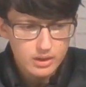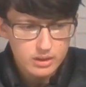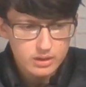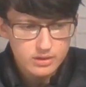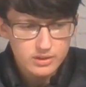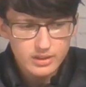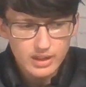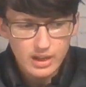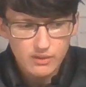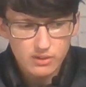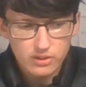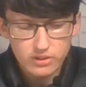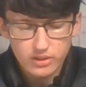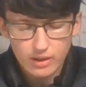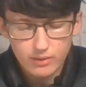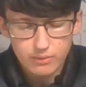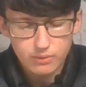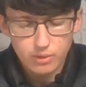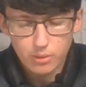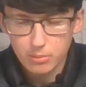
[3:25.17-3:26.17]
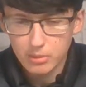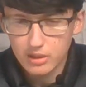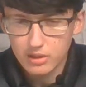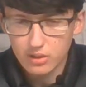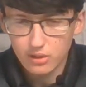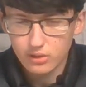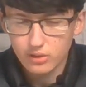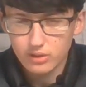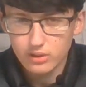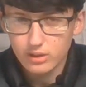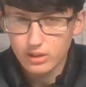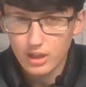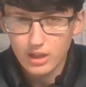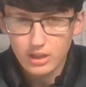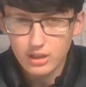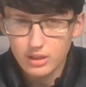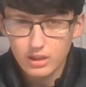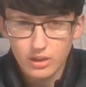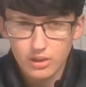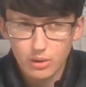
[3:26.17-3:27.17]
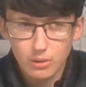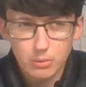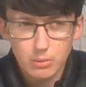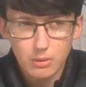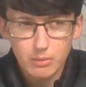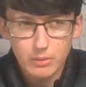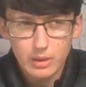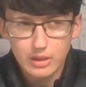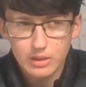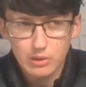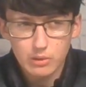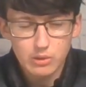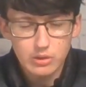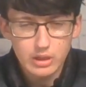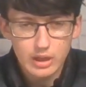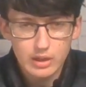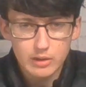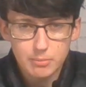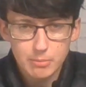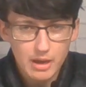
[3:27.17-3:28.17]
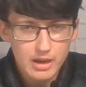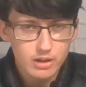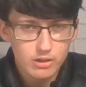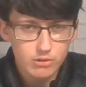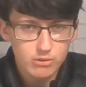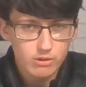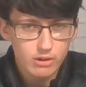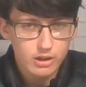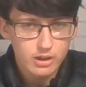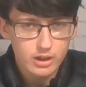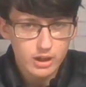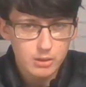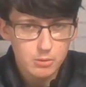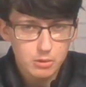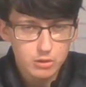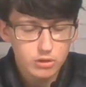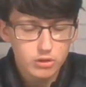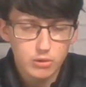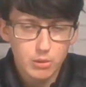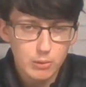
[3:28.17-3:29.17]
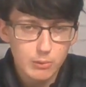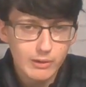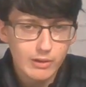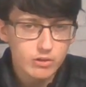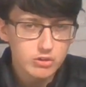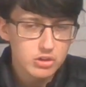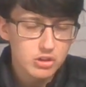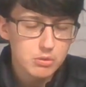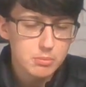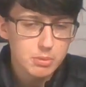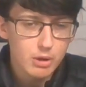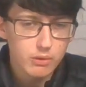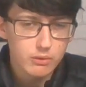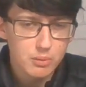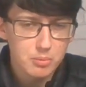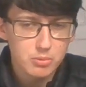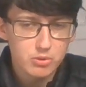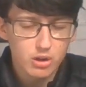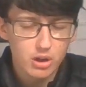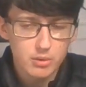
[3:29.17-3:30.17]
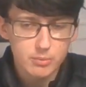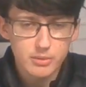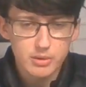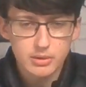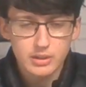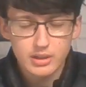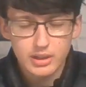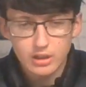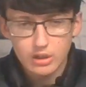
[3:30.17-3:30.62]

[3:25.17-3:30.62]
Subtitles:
Stephen Gent for, because when you look at his pedigree, he won't do him what Newport and brought him in.